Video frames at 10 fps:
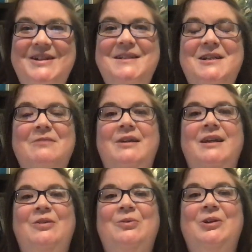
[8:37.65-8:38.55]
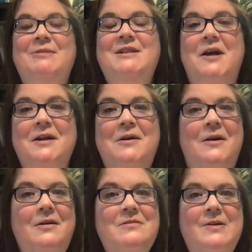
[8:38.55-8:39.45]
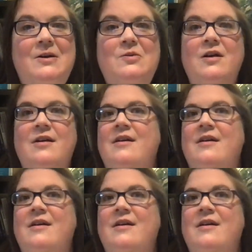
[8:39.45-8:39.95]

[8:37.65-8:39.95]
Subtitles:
is we're going to be talking all about